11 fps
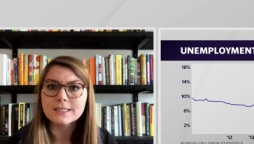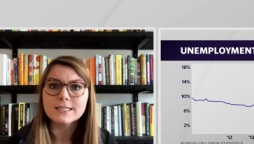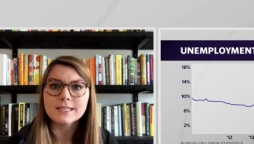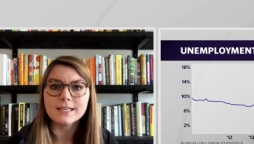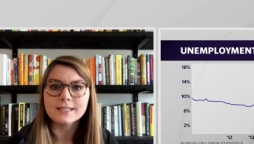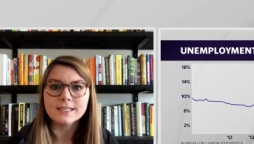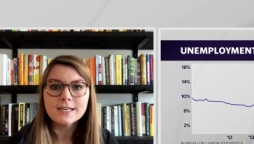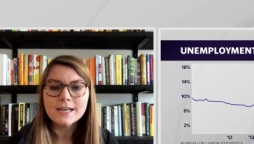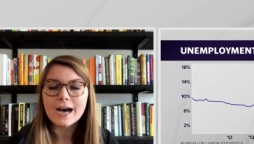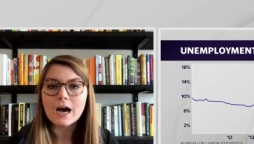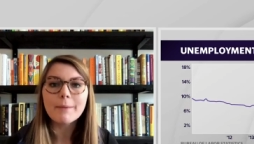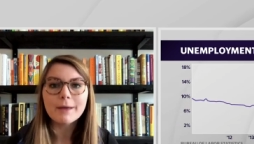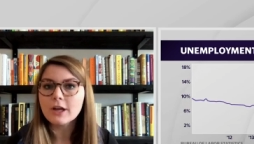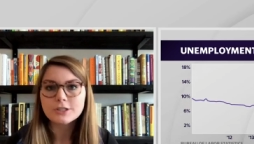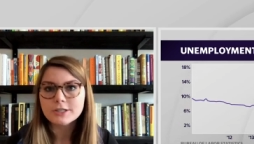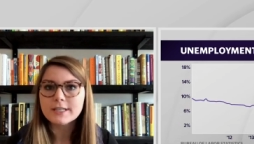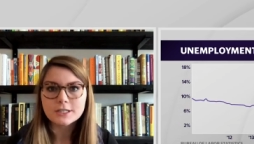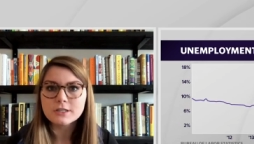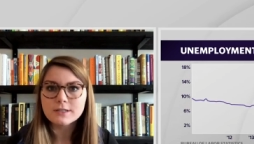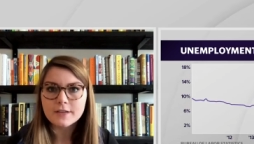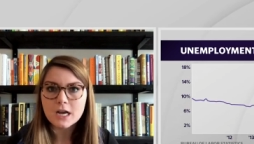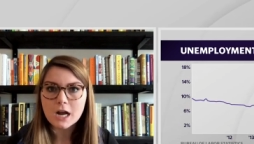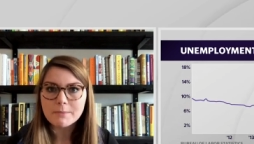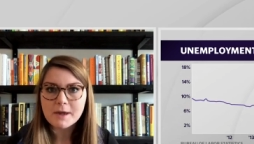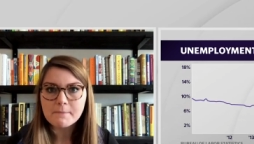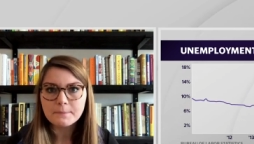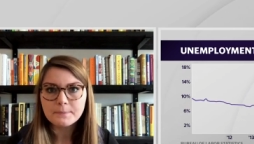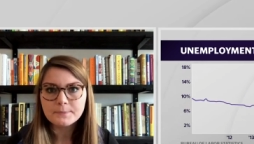businesses, um, and larger sectors of the economy.